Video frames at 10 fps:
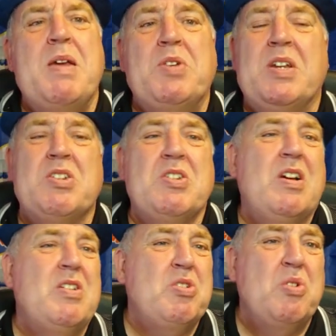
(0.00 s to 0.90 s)
He was going to
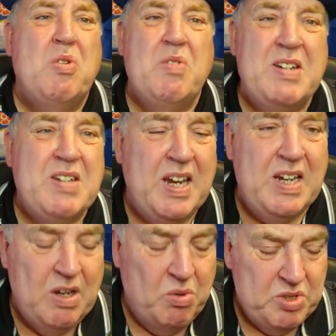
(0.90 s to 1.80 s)
start scoring
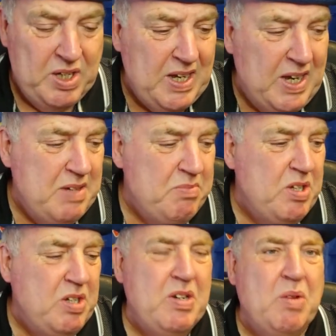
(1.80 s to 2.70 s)
10 goals a game.
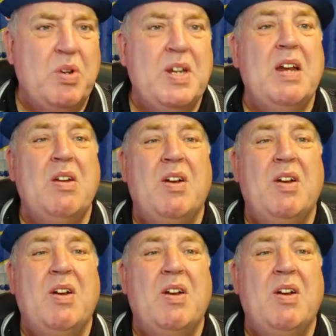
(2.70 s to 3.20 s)
You know what they're